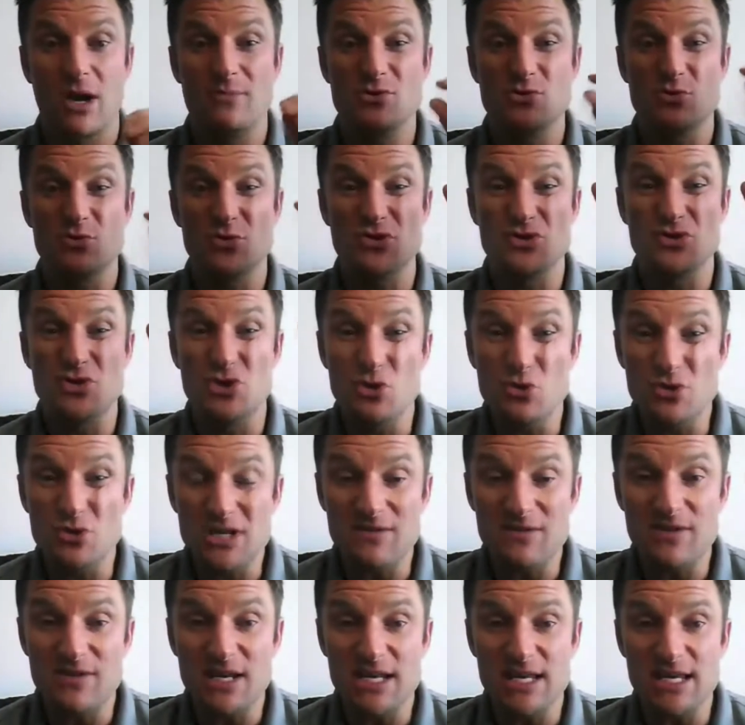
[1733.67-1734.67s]
Comes with 2
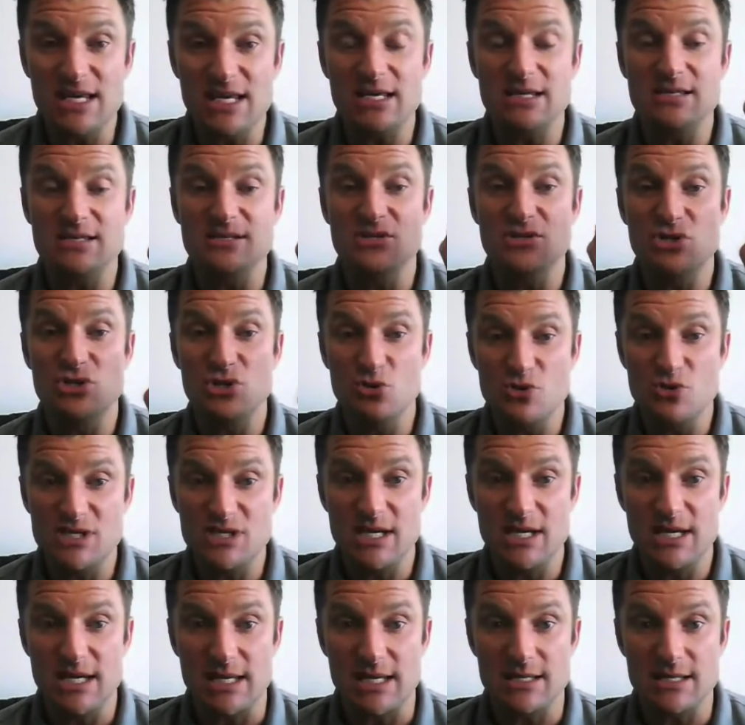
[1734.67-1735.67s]
DVDs and 2
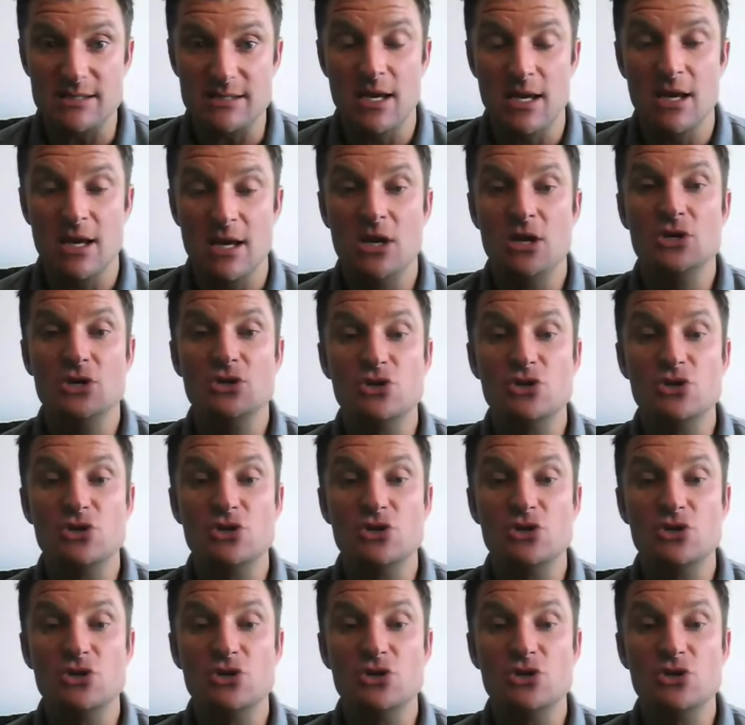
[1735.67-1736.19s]
CDs.